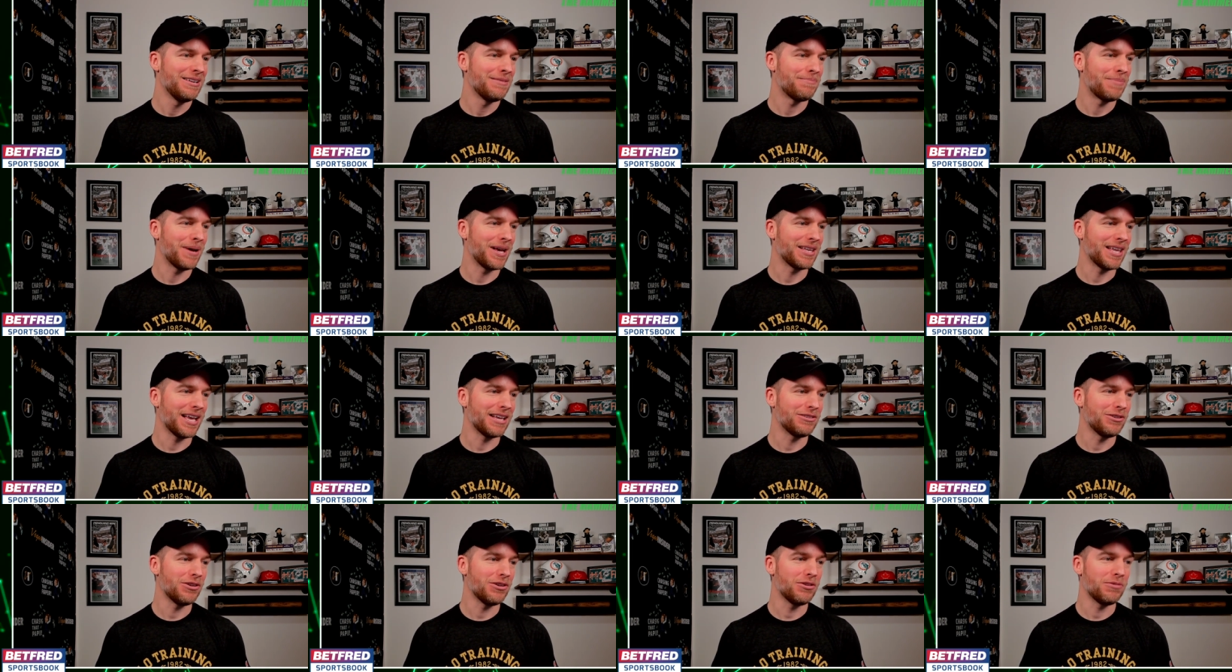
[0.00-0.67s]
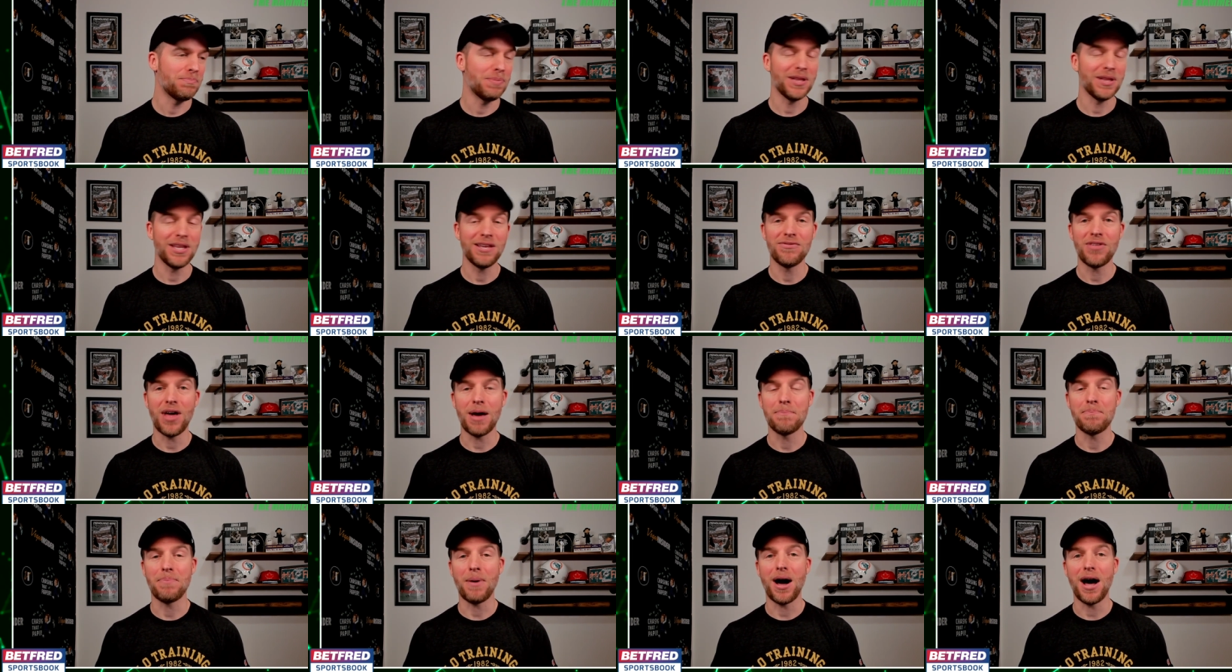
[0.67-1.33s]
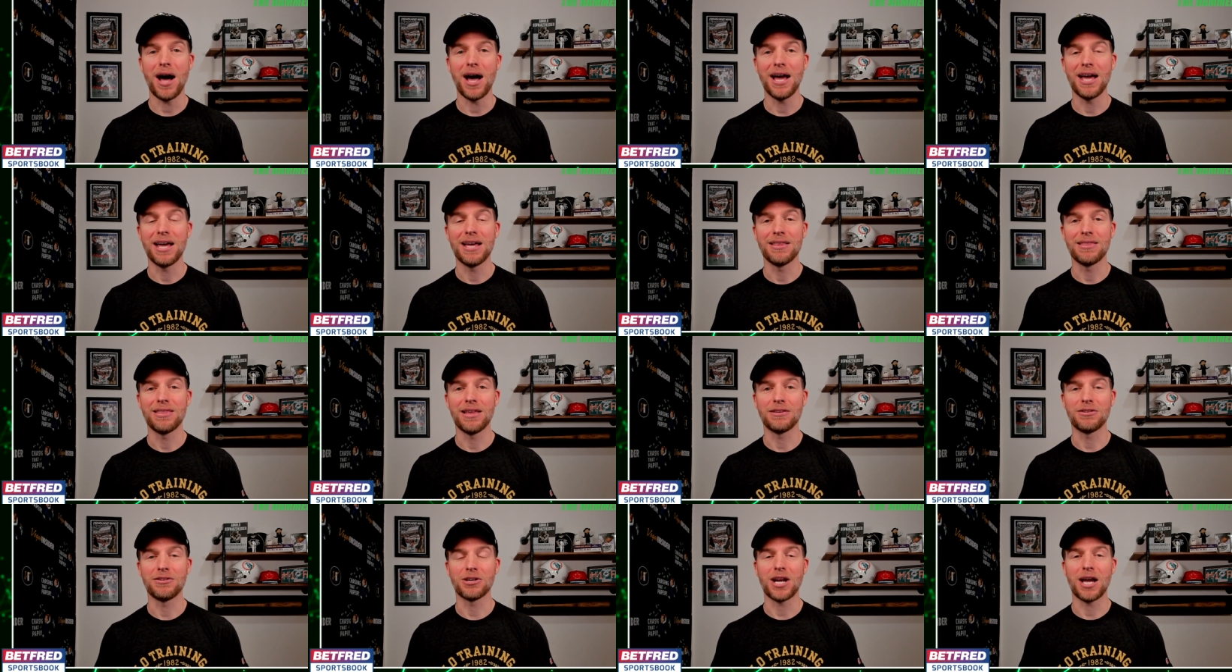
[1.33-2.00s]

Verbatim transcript: But I do believe that bye that they're